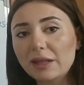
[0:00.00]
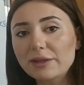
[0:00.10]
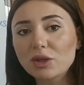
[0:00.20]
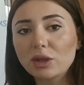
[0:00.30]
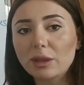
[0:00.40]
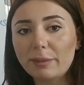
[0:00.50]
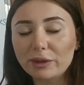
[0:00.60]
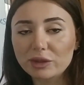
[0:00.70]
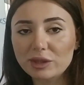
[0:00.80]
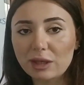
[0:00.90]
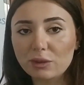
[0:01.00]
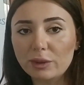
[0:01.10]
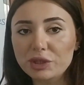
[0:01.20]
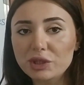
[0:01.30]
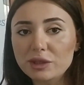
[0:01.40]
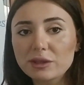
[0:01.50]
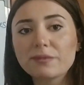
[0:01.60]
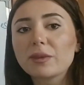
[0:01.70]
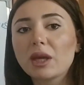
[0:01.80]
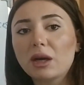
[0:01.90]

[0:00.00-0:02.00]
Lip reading: That's all about the tag questions.